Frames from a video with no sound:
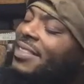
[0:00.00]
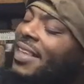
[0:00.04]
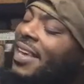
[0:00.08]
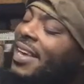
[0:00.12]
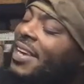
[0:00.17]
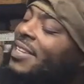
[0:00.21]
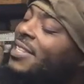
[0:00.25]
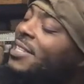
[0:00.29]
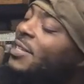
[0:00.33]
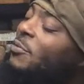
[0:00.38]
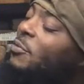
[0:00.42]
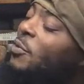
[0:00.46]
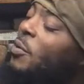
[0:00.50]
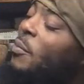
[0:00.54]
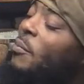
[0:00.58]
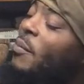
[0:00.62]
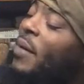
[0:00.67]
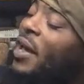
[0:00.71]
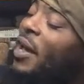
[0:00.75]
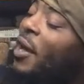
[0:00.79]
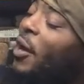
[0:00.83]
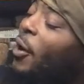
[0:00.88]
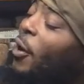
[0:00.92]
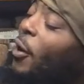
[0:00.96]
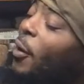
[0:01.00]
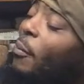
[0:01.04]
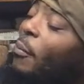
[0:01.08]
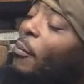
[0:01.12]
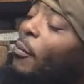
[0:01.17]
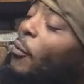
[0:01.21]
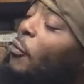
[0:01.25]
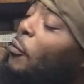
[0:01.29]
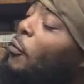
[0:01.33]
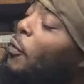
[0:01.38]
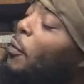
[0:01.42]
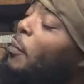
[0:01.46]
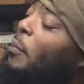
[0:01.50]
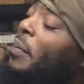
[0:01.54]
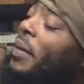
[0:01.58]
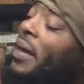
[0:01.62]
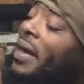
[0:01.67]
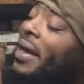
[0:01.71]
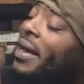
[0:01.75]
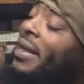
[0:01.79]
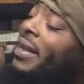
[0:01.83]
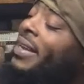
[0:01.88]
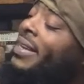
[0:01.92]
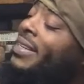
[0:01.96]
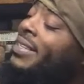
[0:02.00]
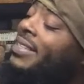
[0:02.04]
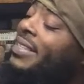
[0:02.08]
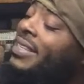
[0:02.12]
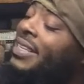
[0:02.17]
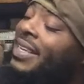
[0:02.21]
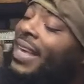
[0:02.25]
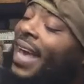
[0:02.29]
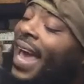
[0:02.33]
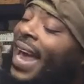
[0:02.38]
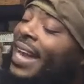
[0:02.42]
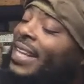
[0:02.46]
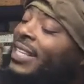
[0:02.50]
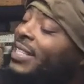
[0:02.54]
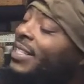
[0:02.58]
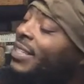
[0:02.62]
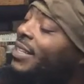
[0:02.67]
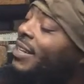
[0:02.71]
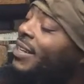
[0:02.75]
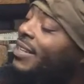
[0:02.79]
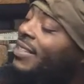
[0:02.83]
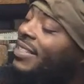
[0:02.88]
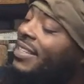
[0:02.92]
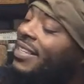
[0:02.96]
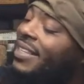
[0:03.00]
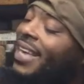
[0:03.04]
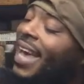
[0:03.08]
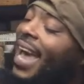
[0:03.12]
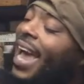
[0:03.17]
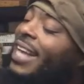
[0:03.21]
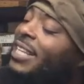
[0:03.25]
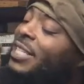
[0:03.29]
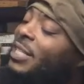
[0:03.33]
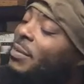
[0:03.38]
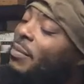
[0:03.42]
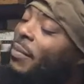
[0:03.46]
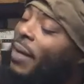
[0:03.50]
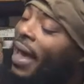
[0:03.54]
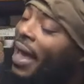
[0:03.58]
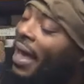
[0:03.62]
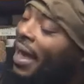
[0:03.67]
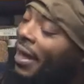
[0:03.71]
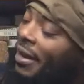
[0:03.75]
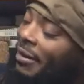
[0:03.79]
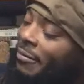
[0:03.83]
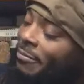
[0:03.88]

thinks it will make her more appealing to catch a man.